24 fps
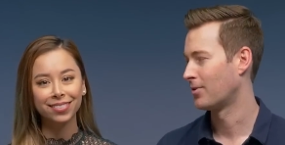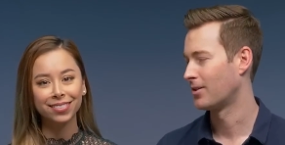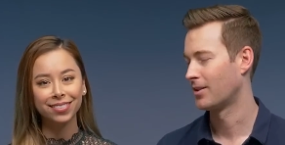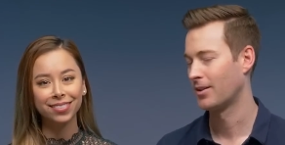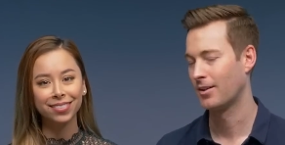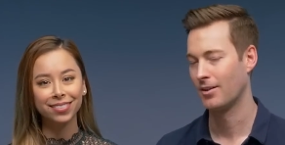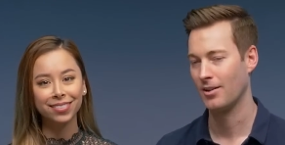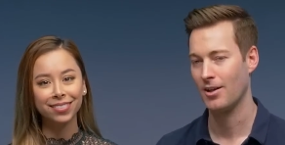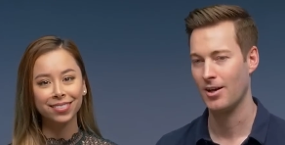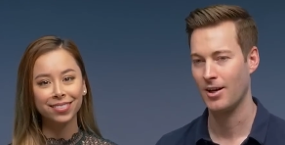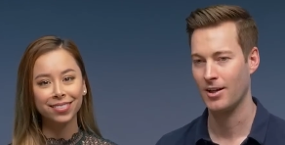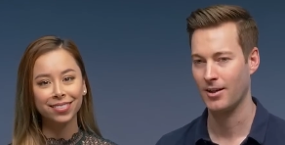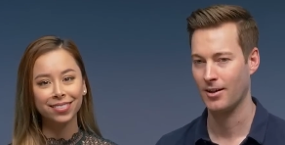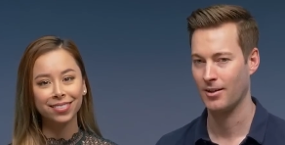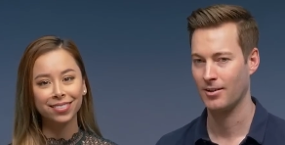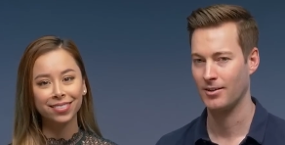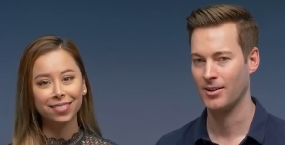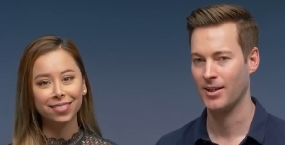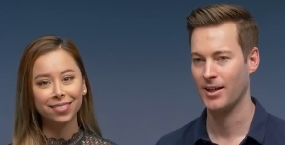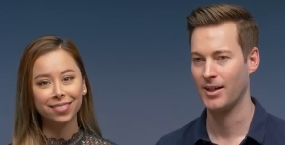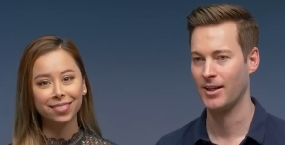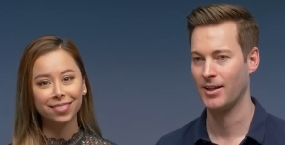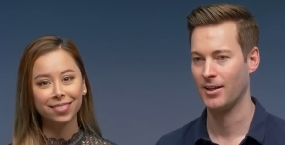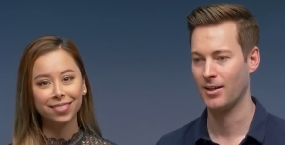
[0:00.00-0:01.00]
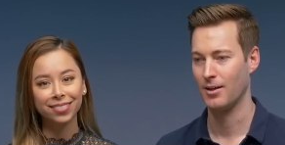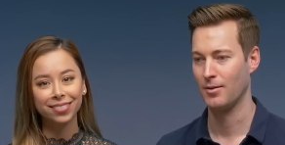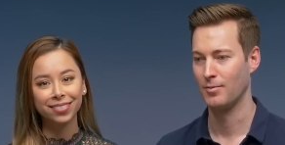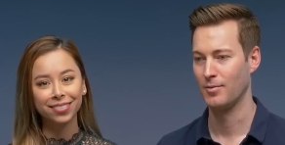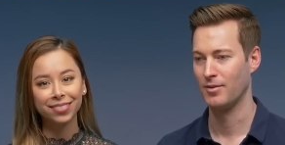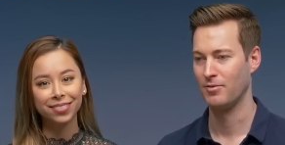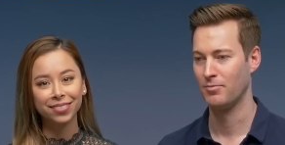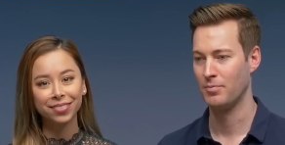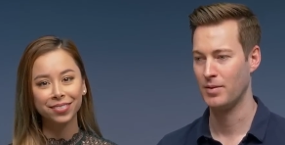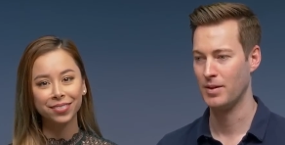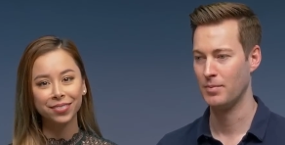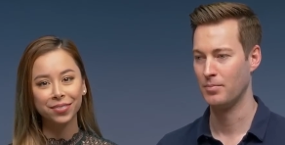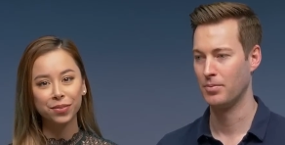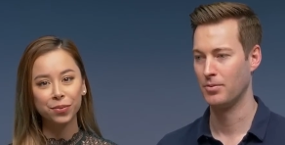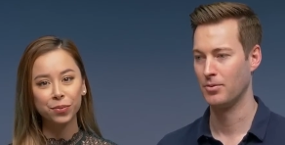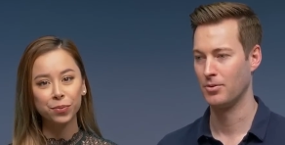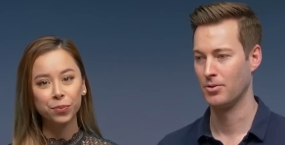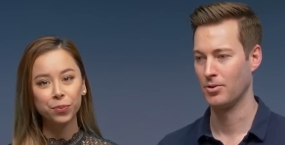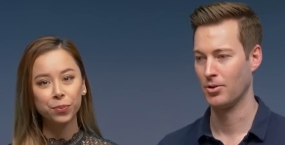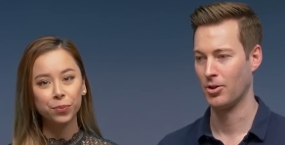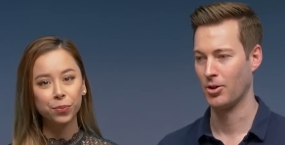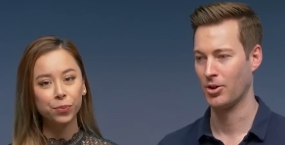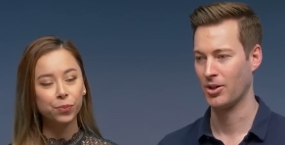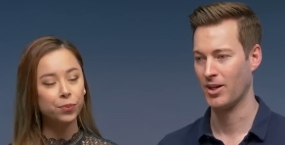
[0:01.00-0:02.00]
Speaker 1: one a lot on like if
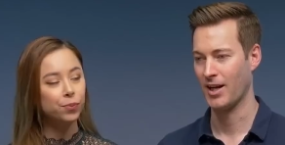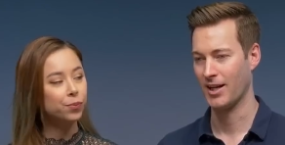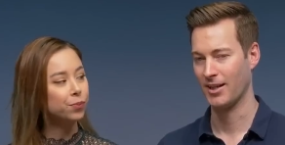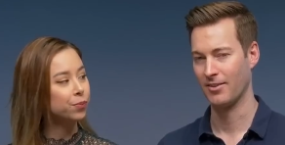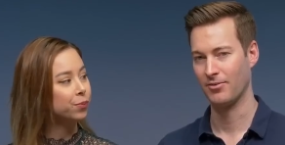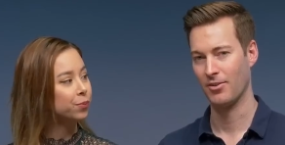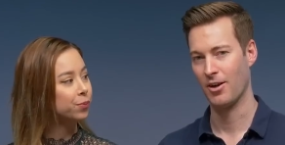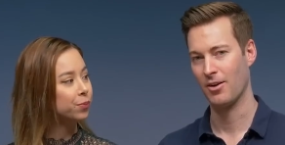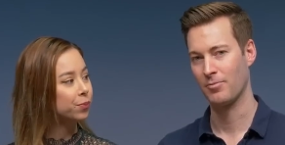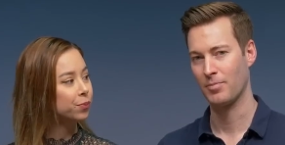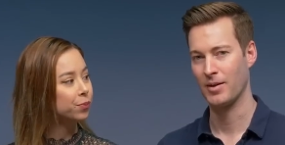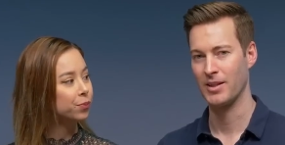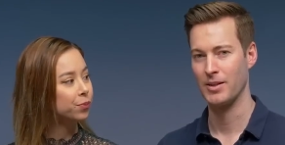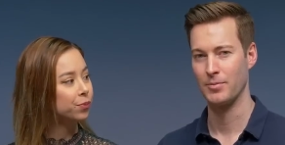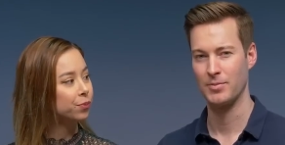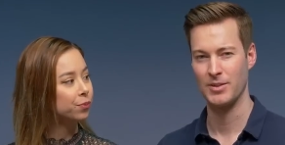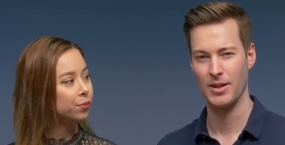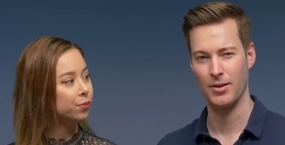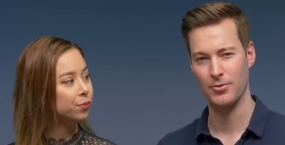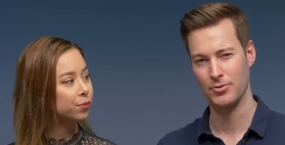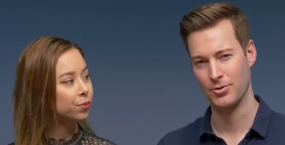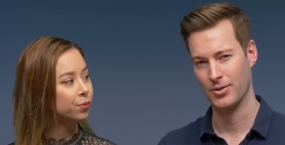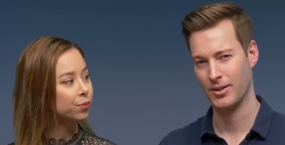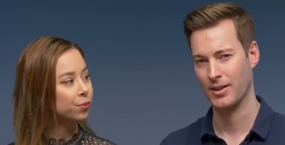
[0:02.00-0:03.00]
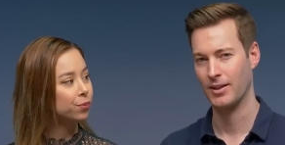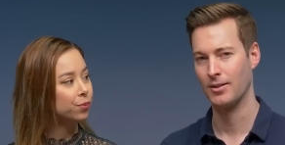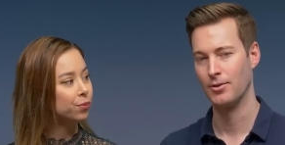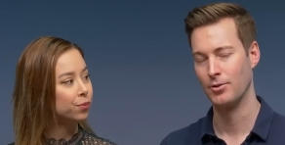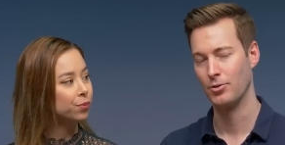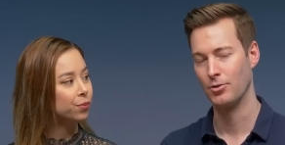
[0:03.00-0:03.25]
people are kind of off by themselves or like a